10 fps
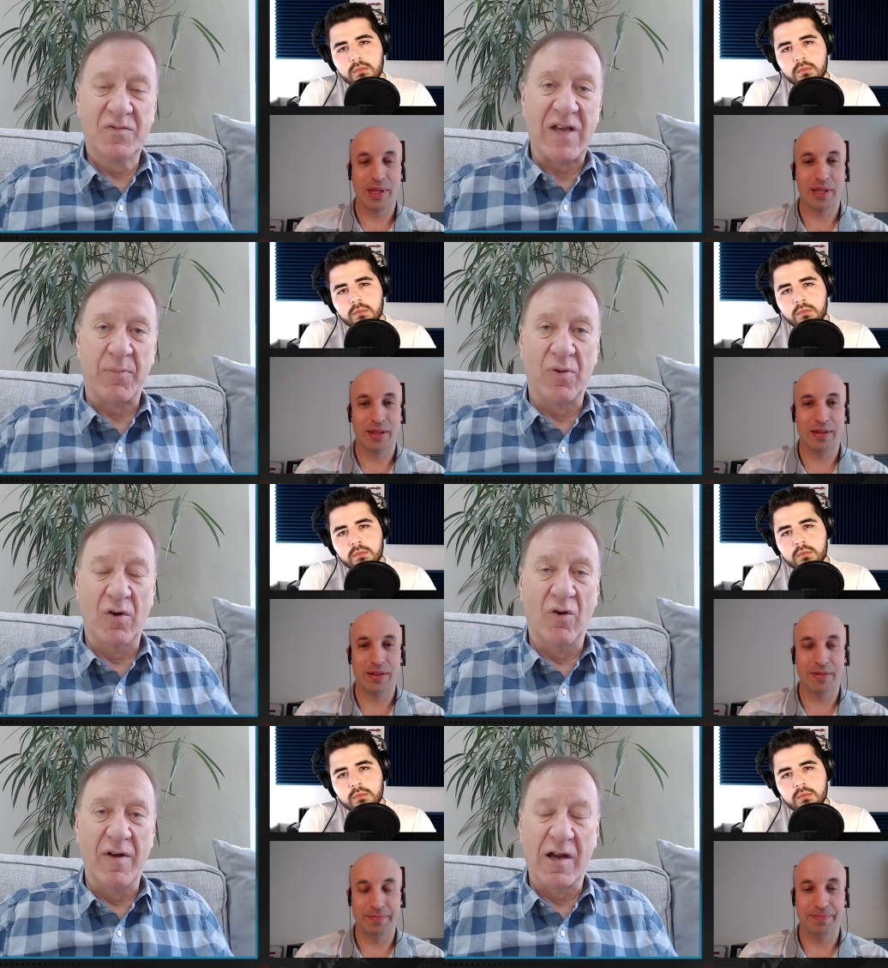
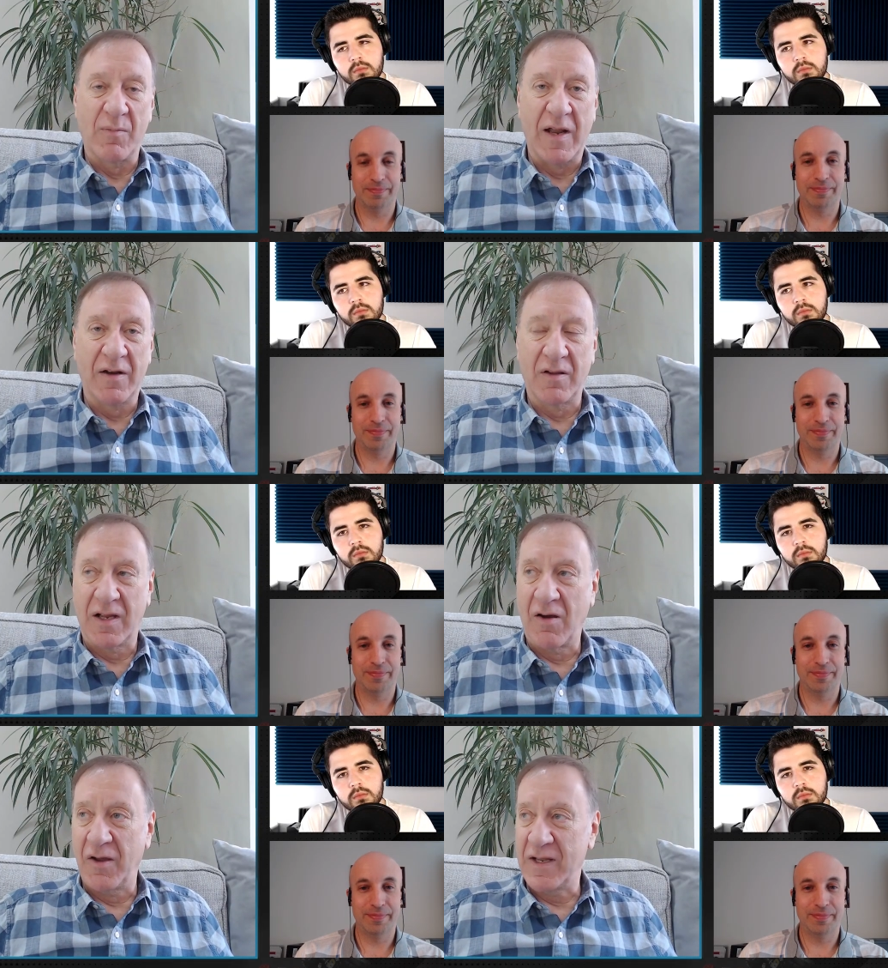Speaker 1: separate or incremental. The
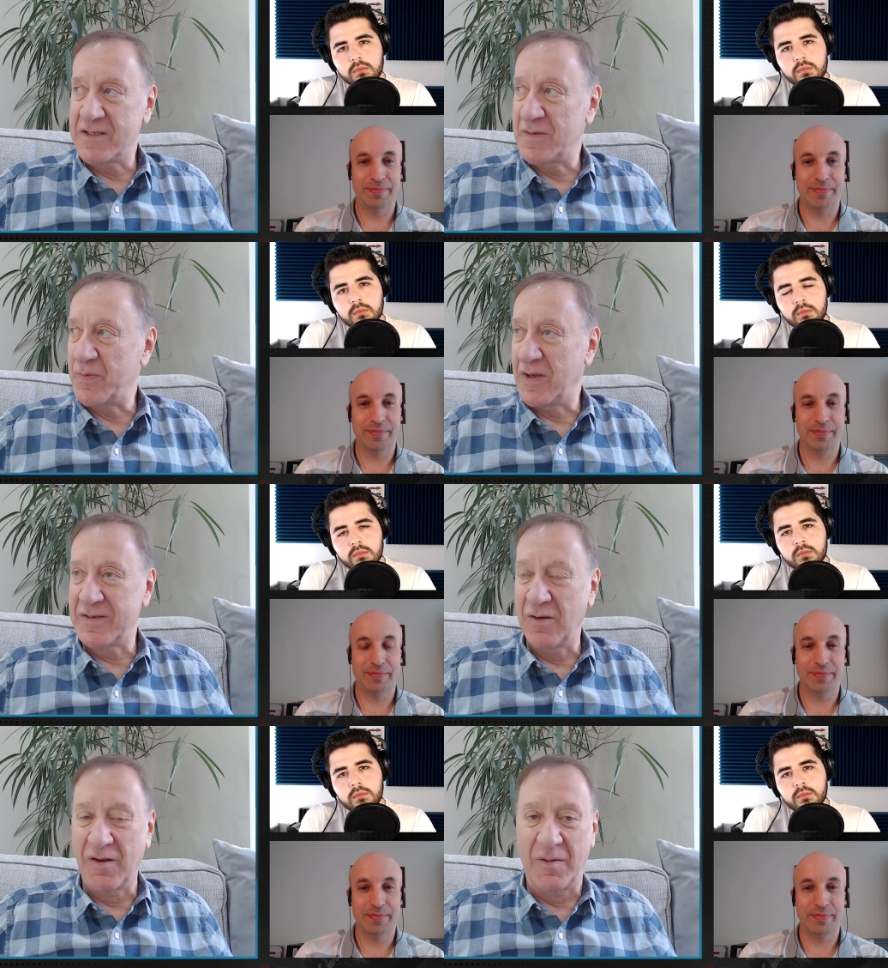guy who gets his pressure,
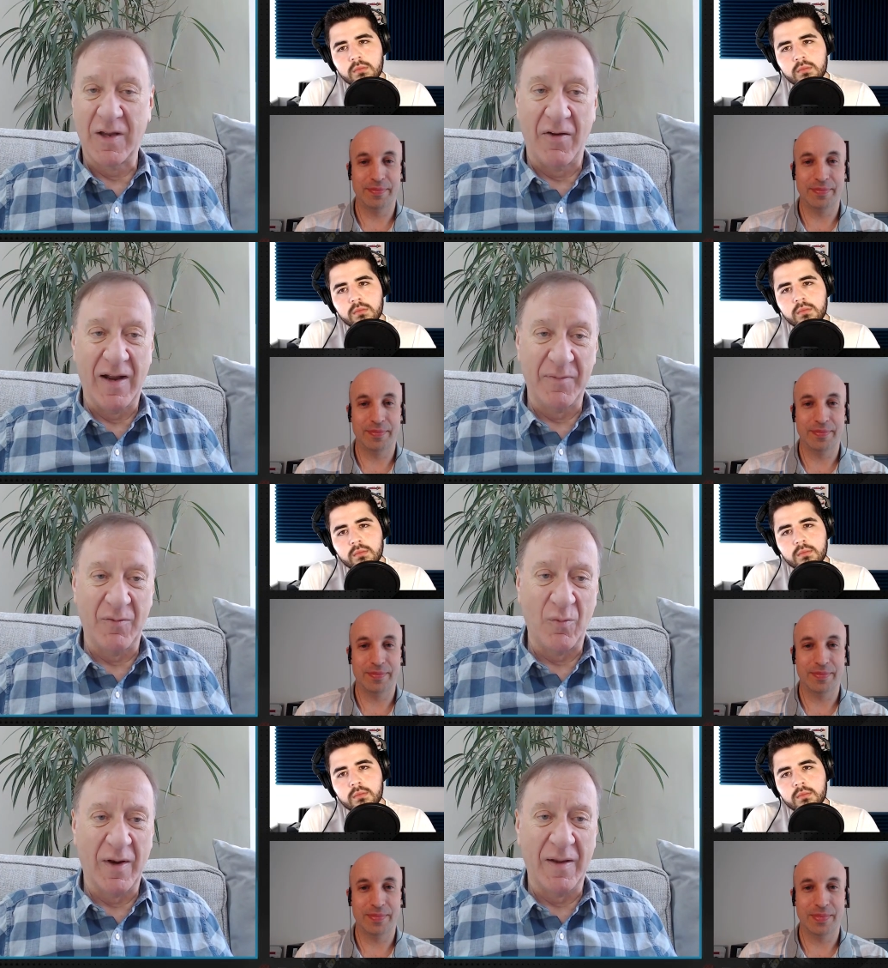it's not like going up
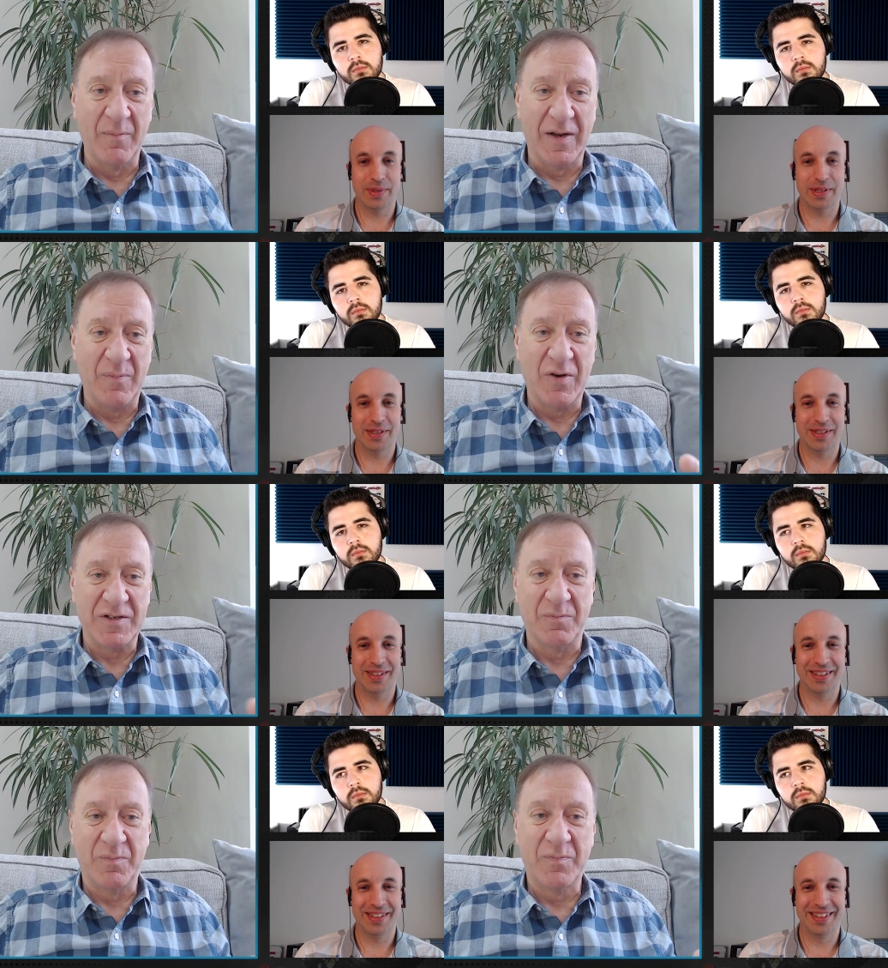there with one of them bloody
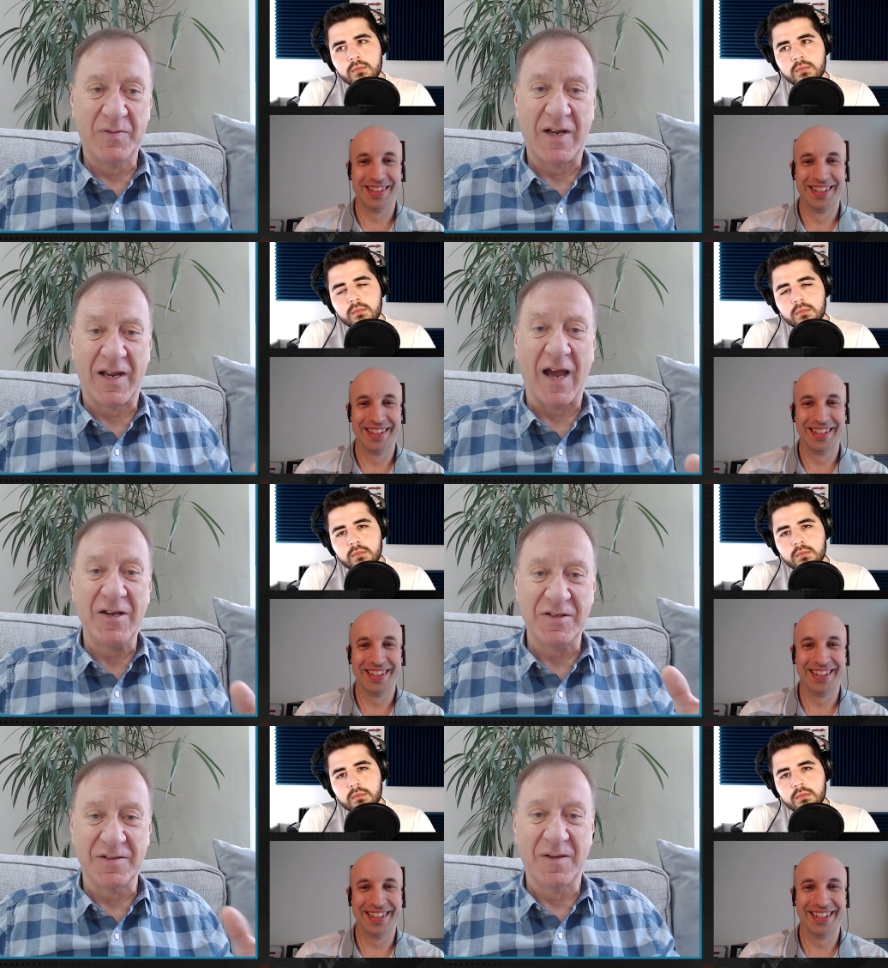pressure
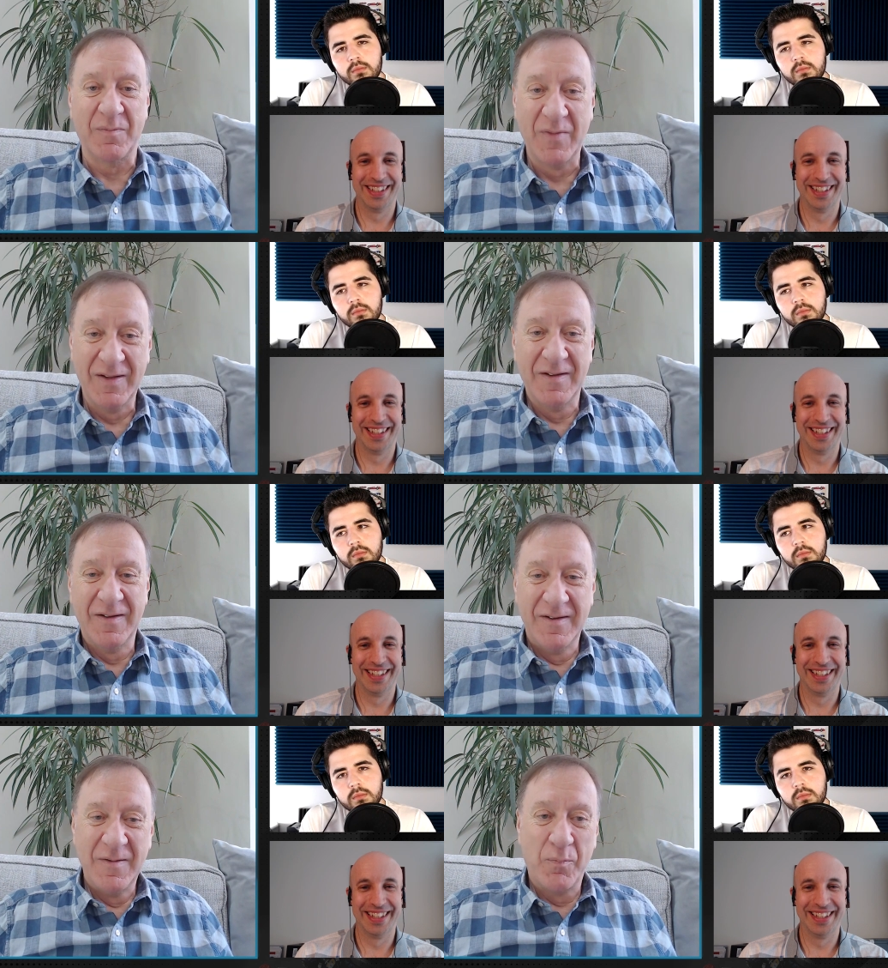gauges and then
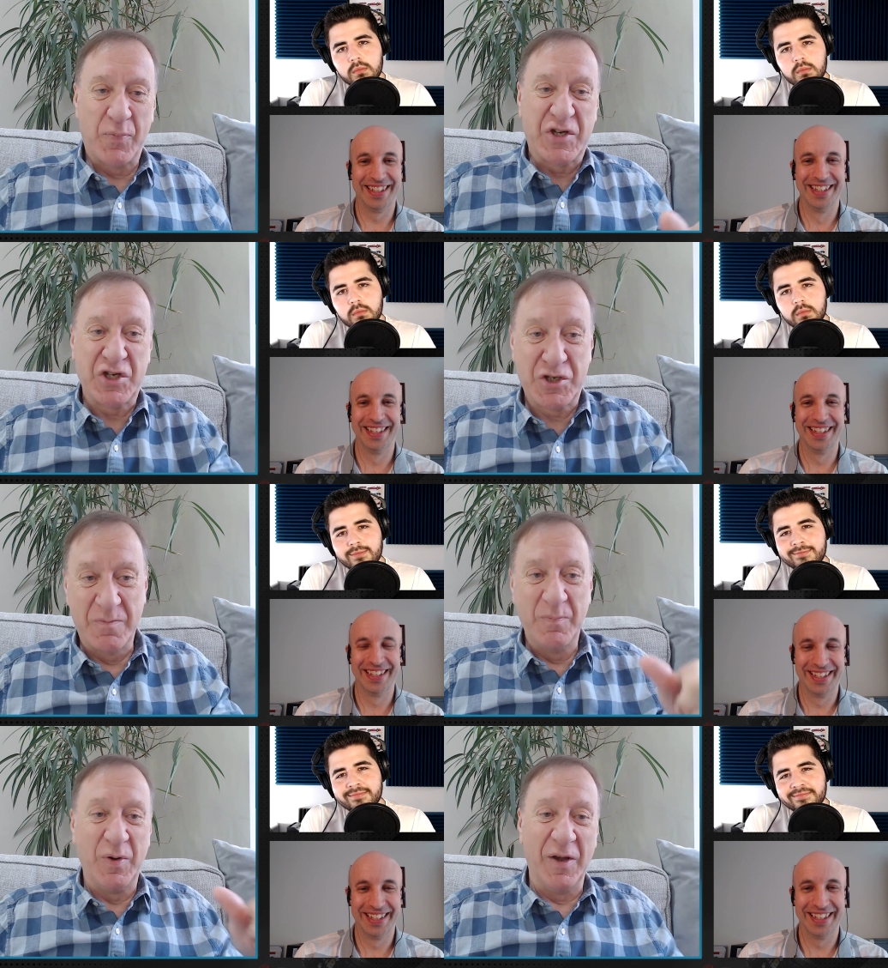
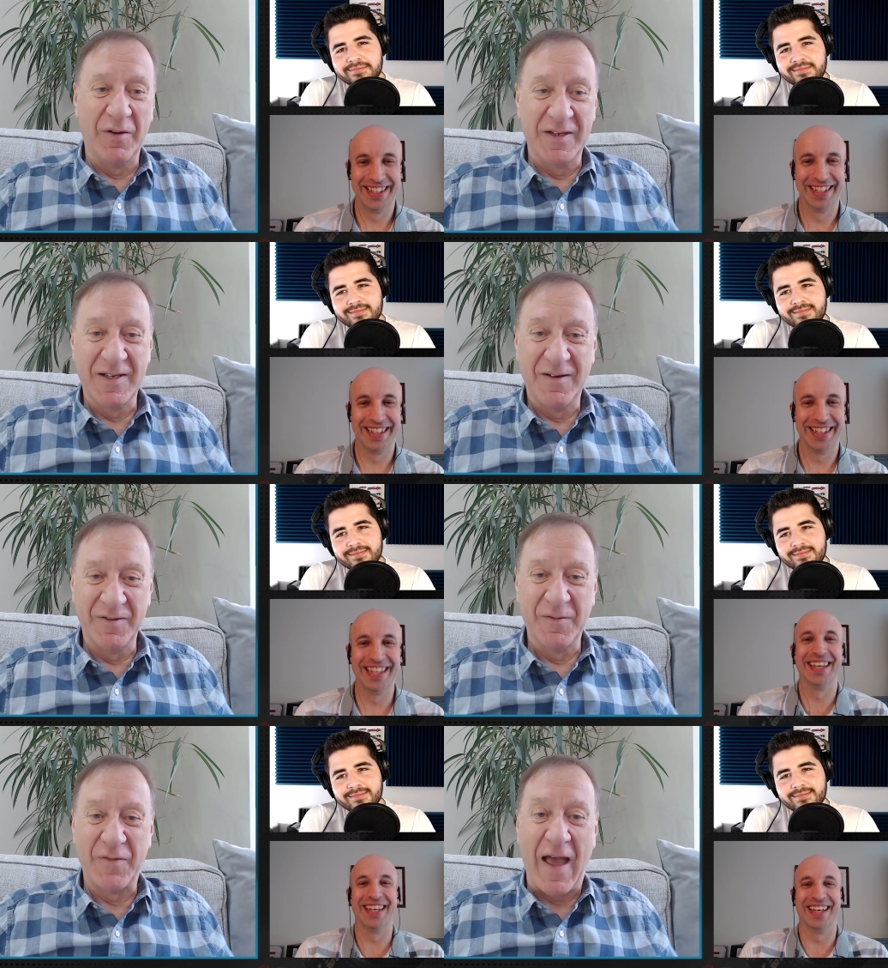put it on the
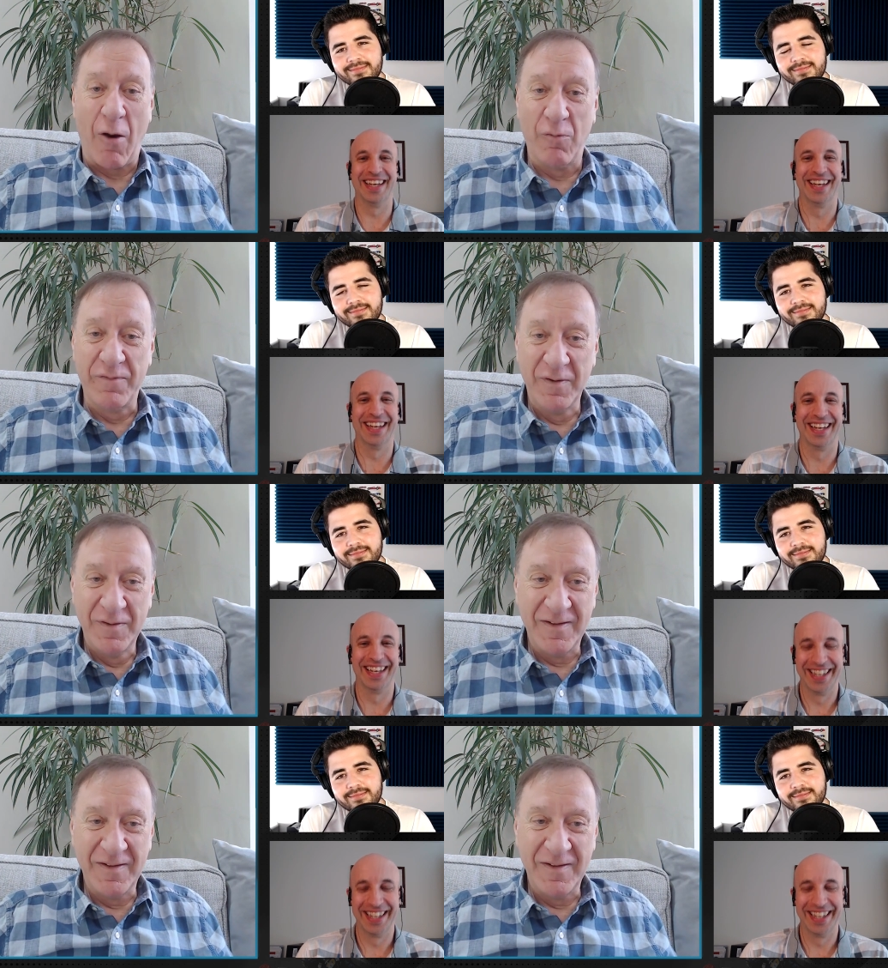on the valve.